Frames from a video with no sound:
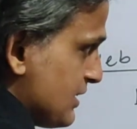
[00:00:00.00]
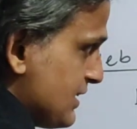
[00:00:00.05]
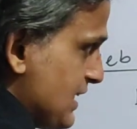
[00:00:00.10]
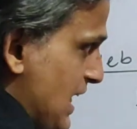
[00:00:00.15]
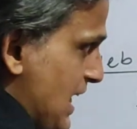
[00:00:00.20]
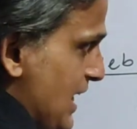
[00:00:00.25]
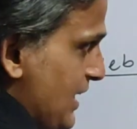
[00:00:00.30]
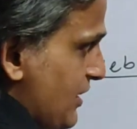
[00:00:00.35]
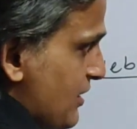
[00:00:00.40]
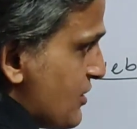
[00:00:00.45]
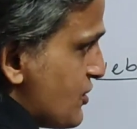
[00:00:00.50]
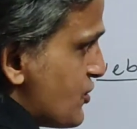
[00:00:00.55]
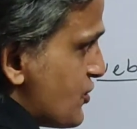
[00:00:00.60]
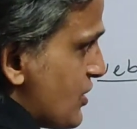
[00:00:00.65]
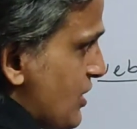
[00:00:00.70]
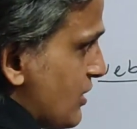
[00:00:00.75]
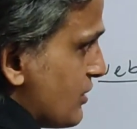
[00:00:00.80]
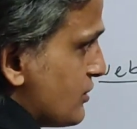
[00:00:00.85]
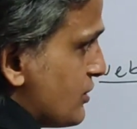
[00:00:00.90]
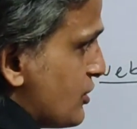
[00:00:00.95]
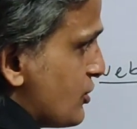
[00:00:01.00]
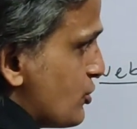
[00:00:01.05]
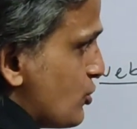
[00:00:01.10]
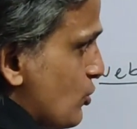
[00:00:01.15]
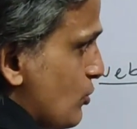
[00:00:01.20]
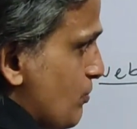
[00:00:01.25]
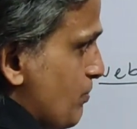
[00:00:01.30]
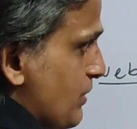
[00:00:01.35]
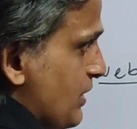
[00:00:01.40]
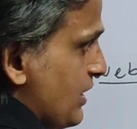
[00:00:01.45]
That strength
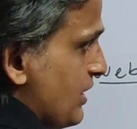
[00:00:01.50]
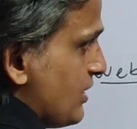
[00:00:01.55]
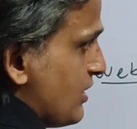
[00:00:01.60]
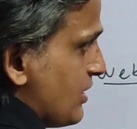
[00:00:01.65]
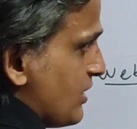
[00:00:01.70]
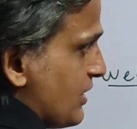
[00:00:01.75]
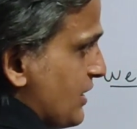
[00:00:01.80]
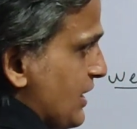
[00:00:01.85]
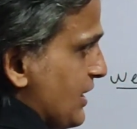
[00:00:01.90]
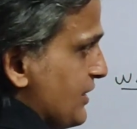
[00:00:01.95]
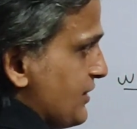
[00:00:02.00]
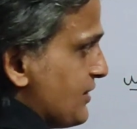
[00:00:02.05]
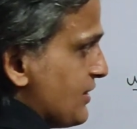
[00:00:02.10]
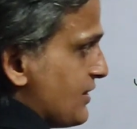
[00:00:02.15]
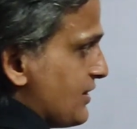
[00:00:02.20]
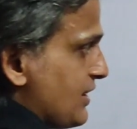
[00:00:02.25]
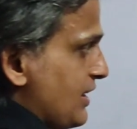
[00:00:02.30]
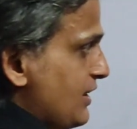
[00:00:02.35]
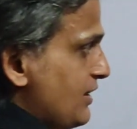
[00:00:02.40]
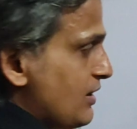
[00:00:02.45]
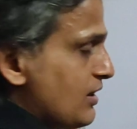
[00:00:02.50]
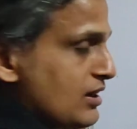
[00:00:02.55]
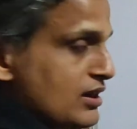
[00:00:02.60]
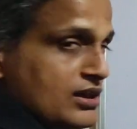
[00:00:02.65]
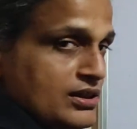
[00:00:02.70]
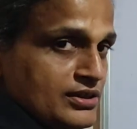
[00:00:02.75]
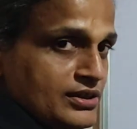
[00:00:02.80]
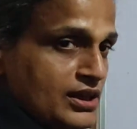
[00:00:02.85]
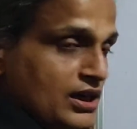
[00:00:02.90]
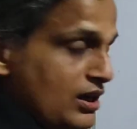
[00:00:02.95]
should be greater than
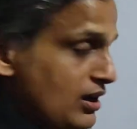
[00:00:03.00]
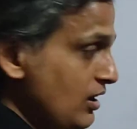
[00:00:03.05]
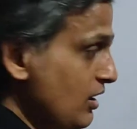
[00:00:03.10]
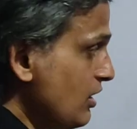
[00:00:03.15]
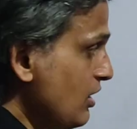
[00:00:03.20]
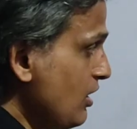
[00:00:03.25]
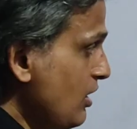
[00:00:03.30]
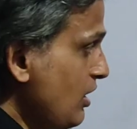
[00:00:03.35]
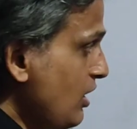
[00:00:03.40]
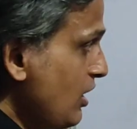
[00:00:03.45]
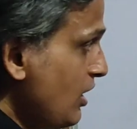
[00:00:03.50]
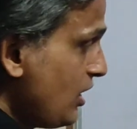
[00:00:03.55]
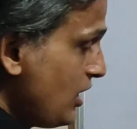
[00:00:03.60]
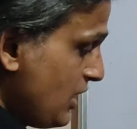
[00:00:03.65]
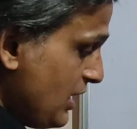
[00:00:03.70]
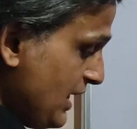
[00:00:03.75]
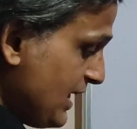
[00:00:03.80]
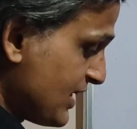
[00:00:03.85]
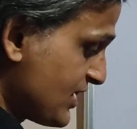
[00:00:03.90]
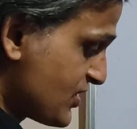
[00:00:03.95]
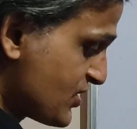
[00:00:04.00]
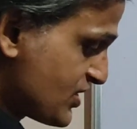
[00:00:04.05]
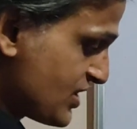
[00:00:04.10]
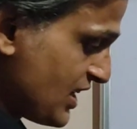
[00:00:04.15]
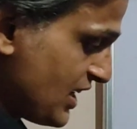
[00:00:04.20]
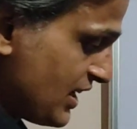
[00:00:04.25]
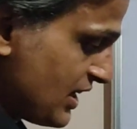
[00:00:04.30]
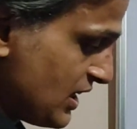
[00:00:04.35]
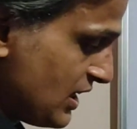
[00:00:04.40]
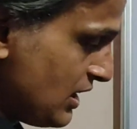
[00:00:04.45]
the
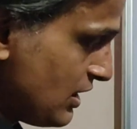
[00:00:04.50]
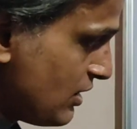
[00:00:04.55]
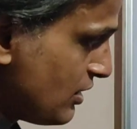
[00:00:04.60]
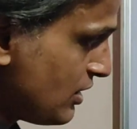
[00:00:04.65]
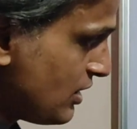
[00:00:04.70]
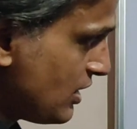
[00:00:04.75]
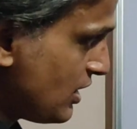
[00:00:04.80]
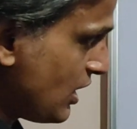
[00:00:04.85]
external